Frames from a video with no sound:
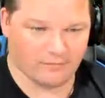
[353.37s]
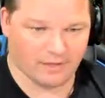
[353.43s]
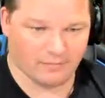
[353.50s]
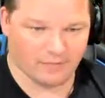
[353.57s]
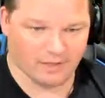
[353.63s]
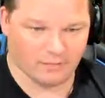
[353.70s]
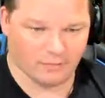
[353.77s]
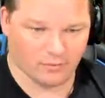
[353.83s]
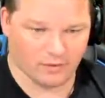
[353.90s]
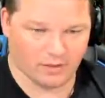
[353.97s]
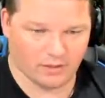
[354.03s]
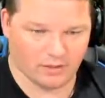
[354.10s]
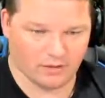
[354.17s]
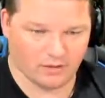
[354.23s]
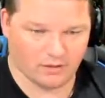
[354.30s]
that bad boy.
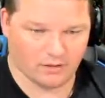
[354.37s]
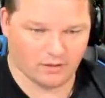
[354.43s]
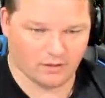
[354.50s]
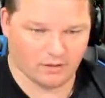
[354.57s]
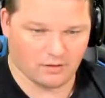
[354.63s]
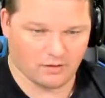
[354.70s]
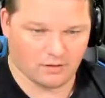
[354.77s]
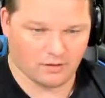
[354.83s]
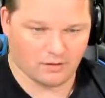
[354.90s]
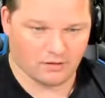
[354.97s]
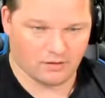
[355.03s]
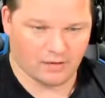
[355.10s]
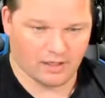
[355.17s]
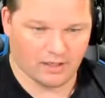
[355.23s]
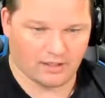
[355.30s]

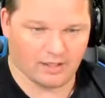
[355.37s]
And